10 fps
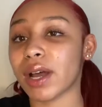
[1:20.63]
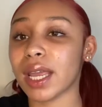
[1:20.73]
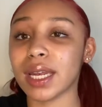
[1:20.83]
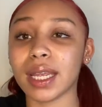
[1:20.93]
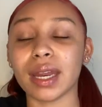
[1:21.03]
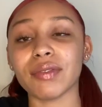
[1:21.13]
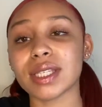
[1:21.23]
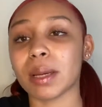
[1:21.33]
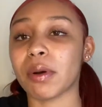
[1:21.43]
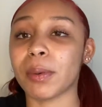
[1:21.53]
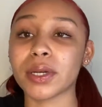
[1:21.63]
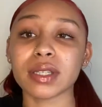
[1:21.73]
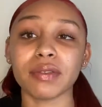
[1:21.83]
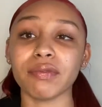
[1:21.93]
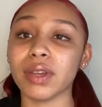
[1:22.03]
any and every time I post a
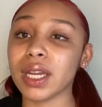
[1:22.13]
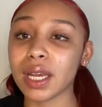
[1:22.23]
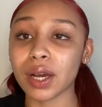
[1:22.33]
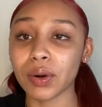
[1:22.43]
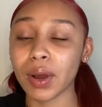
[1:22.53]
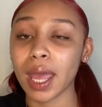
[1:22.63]
video.